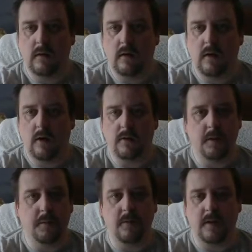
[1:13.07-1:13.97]
I was
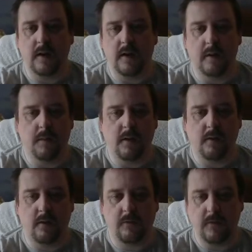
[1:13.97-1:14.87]
hoping something that might
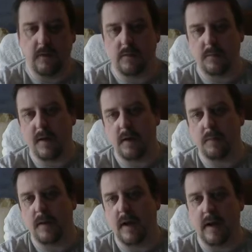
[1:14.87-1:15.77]
fix the
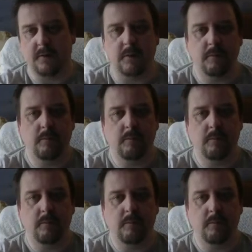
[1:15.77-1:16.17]
bug, but it hasn't.